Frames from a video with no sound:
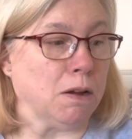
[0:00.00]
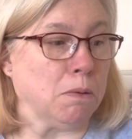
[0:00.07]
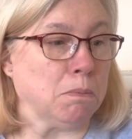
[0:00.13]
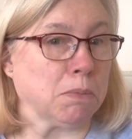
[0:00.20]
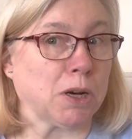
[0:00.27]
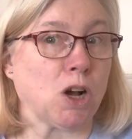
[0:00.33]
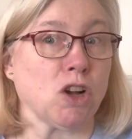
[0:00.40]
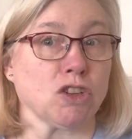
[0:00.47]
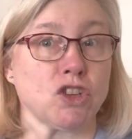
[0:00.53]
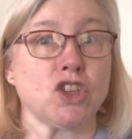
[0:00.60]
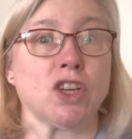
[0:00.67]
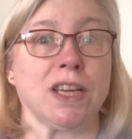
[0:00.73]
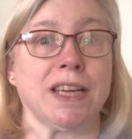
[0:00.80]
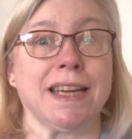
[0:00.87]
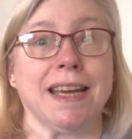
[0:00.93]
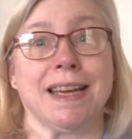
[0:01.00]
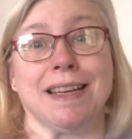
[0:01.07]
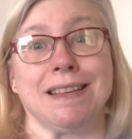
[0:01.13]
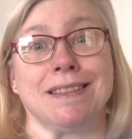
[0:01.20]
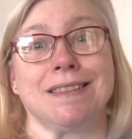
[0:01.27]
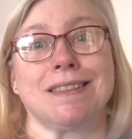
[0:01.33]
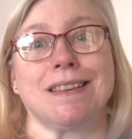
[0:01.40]
because she
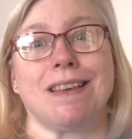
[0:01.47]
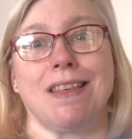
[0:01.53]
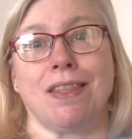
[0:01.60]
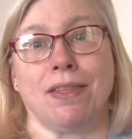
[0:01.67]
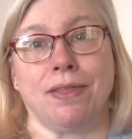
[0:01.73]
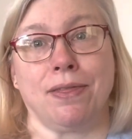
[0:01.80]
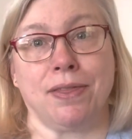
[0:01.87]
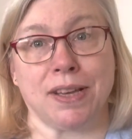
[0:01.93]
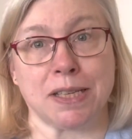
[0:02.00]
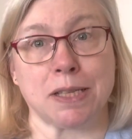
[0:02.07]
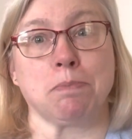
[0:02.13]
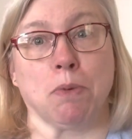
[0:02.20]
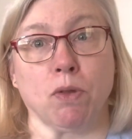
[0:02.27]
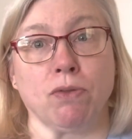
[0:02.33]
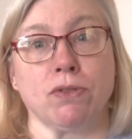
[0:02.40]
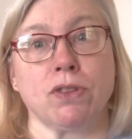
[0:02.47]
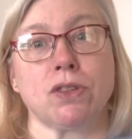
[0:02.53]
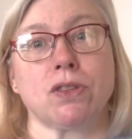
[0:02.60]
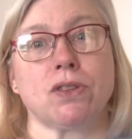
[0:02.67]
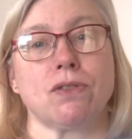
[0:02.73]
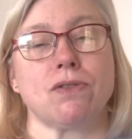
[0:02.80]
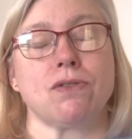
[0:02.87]
is this
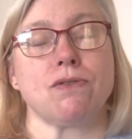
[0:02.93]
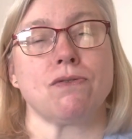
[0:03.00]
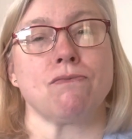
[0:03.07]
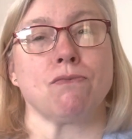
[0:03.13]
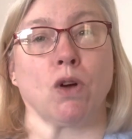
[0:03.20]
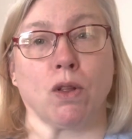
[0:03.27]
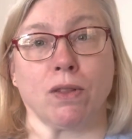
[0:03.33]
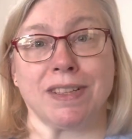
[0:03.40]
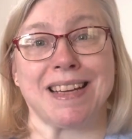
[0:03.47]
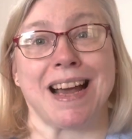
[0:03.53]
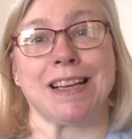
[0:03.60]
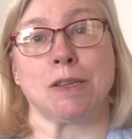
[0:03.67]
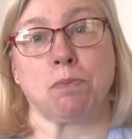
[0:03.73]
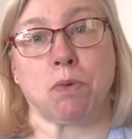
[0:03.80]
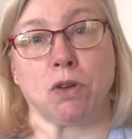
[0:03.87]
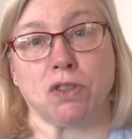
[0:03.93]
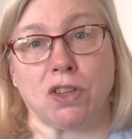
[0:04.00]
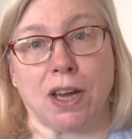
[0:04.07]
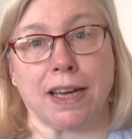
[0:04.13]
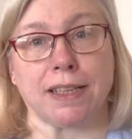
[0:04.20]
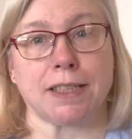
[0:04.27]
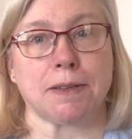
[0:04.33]
month's roll the dice
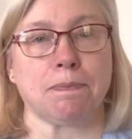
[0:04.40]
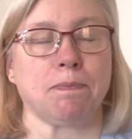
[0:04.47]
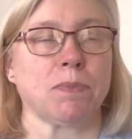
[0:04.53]
project.